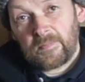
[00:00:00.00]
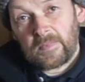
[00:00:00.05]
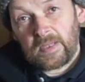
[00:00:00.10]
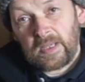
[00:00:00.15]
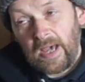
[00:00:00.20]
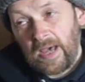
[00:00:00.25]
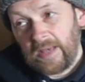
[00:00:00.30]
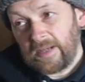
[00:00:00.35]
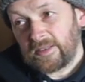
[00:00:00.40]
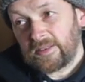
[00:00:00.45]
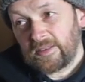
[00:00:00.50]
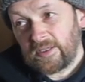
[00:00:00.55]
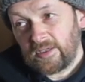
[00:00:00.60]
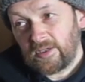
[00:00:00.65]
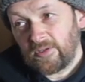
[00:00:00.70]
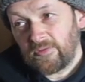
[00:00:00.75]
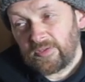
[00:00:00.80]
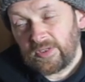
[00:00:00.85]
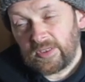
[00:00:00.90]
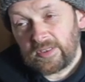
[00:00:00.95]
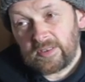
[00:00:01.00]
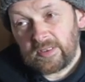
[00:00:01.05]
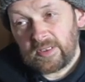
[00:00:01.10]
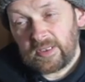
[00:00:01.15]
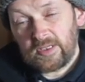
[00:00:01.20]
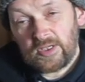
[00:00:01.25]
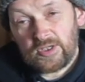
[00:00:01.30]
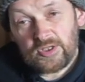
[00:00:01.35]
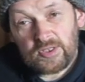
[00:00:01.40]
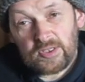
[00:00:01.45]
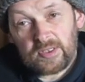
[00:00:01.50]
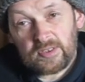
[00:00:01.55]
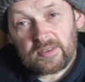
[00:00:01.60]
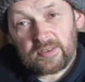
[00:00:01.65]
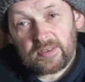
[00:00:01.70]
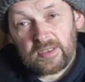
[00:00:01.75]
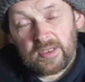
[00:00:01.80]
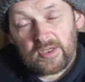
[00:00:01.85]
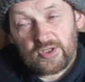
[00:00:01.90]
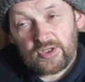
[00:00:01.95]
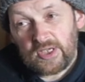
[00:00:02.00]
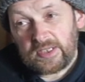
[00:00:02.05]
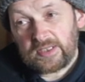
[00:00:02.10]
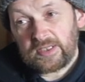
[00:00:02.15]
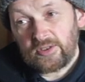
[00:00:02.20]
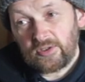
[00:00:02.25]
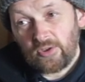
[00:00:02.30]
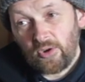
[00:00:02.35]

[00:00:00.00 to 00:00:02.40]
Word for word: character of the traditional Shetland